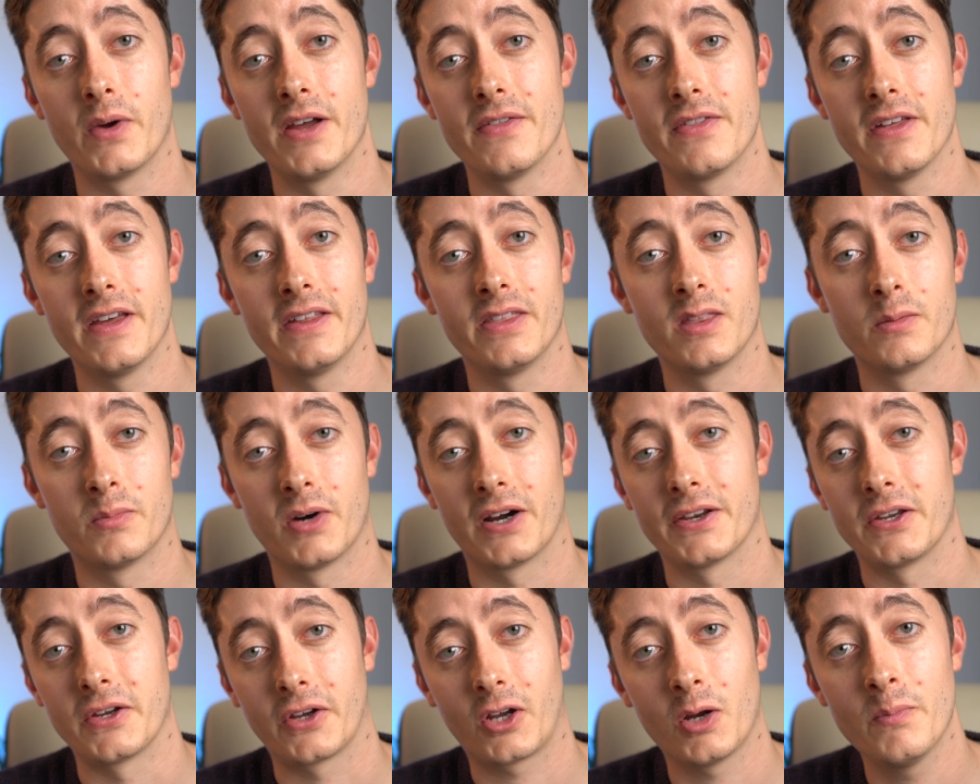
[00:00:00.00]
with in the
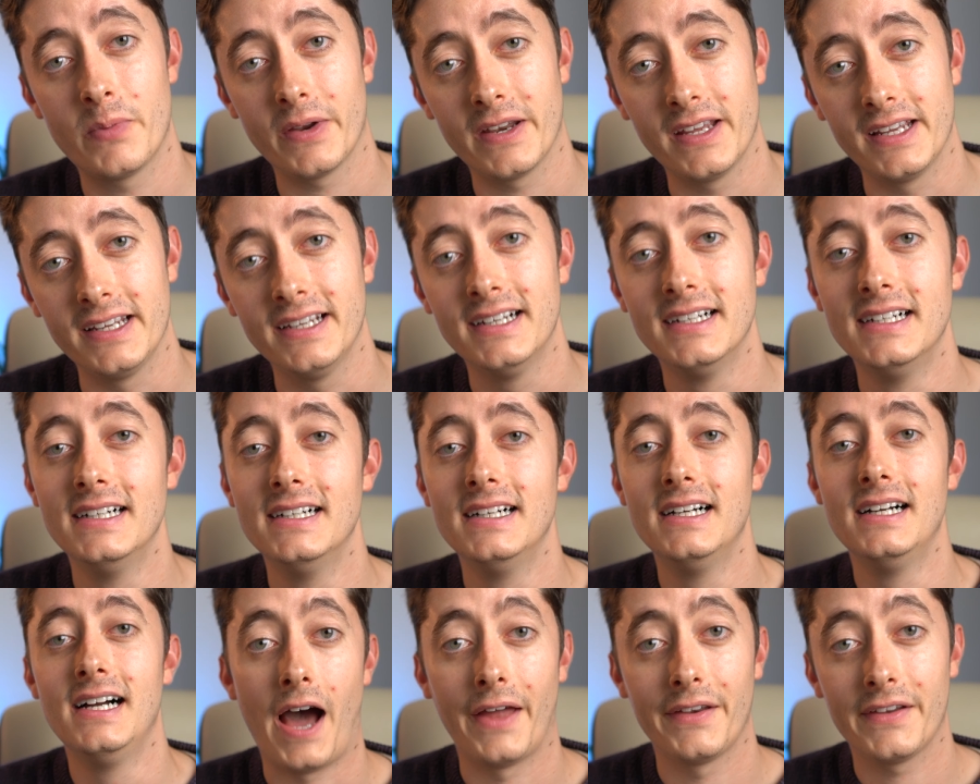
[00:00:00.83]
brand new company,
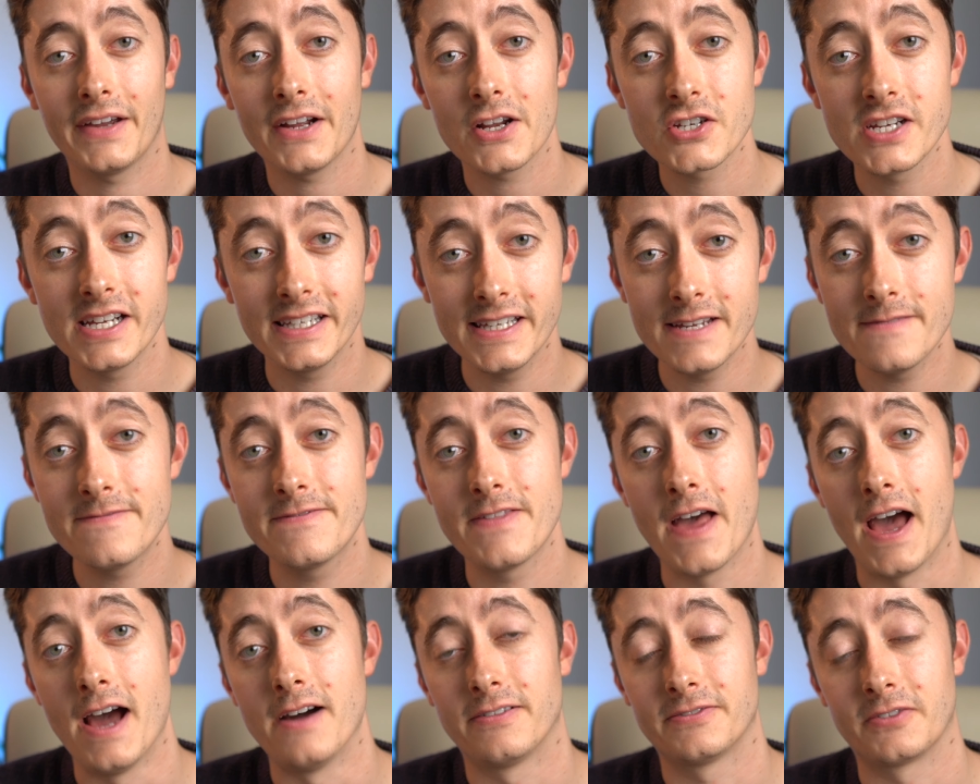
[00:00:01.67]
and I actually lived
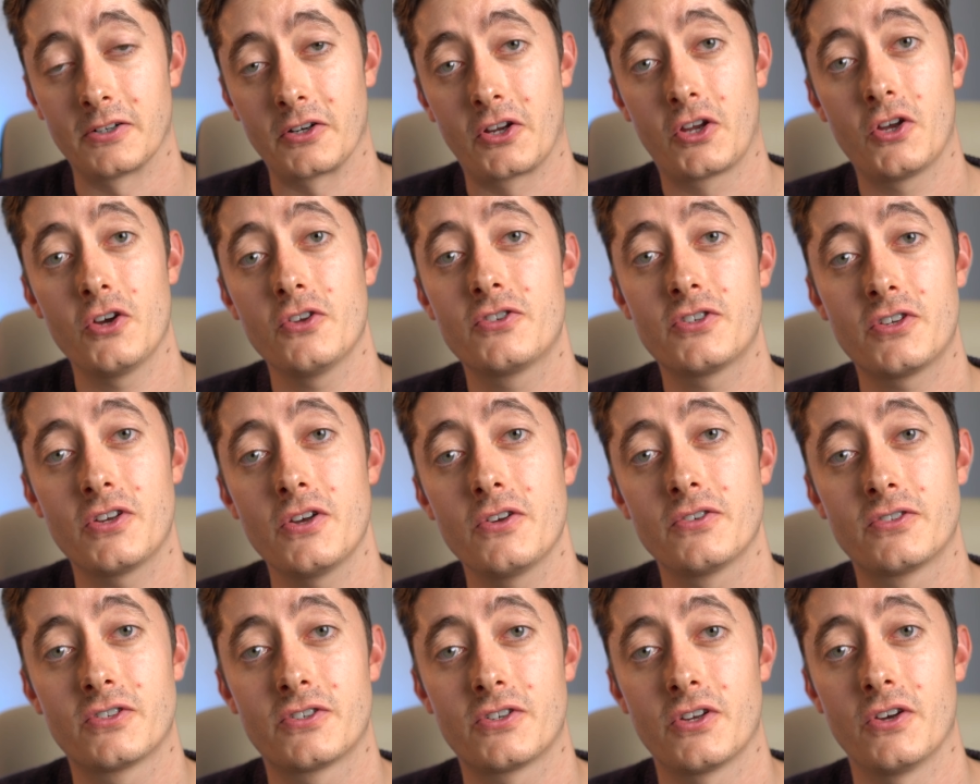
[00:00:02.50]
there for a good
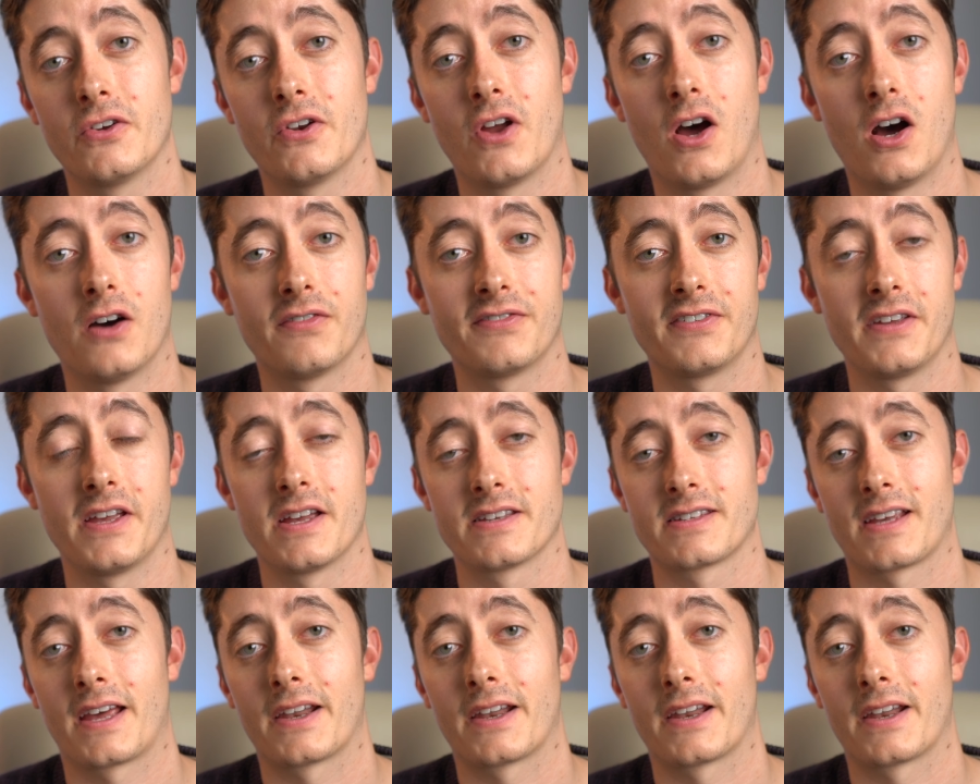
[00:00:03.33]
2 to 2.5 years,